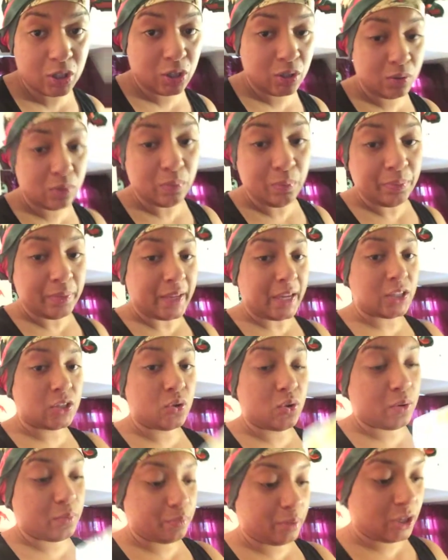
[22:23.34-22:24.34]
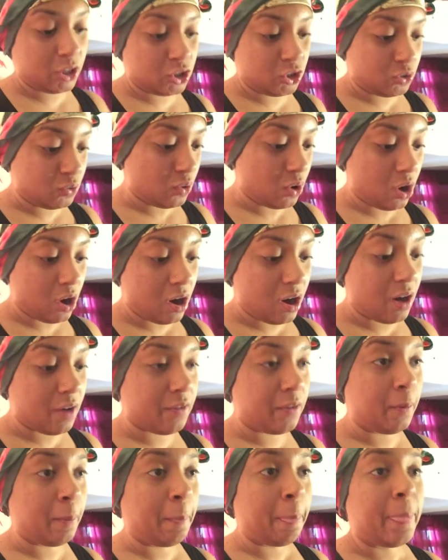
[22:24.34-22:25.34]
to you that's gonna piss you
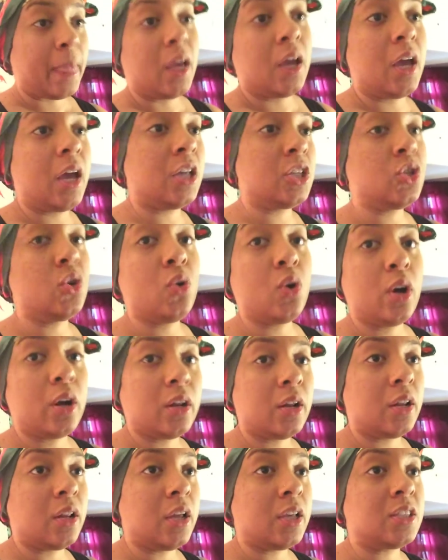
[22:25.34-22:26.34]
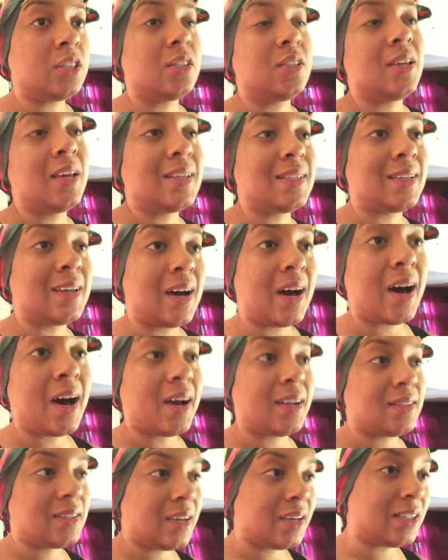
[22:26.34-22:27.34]
off it's going it's it's
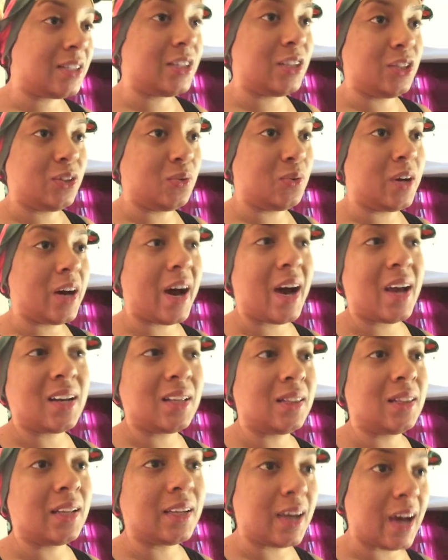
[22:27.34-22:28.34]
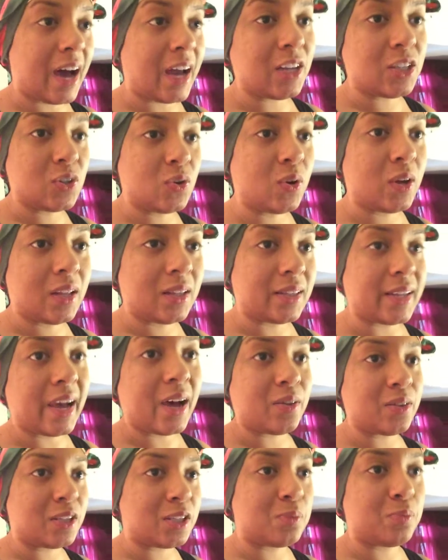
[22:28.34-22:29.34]
God testing you. God God is going to
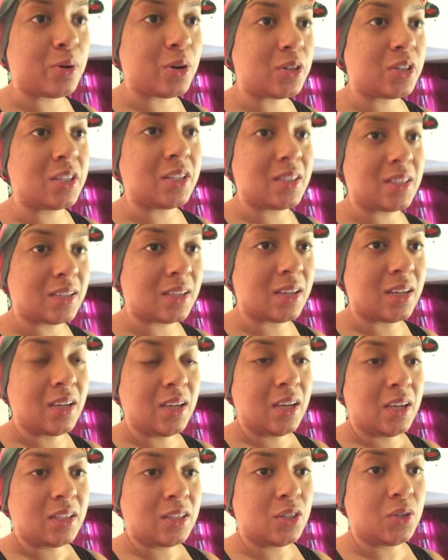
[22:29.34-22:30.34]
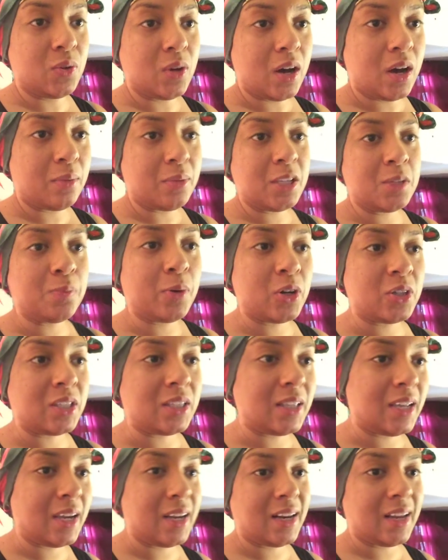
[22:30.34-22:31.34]
allow this person to to um this
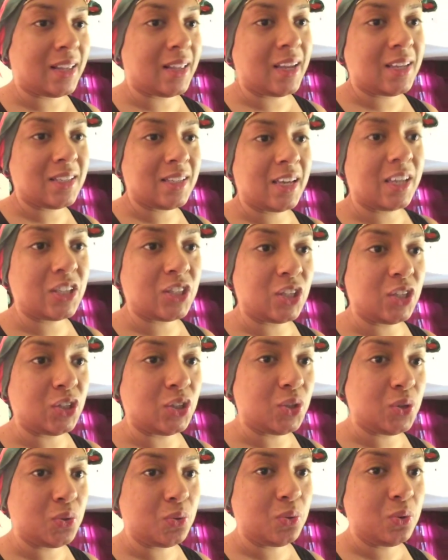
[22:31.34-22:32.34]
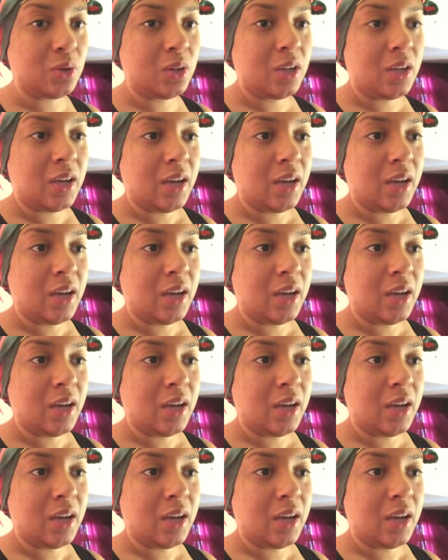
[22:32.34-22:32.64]
person thinking that they testing you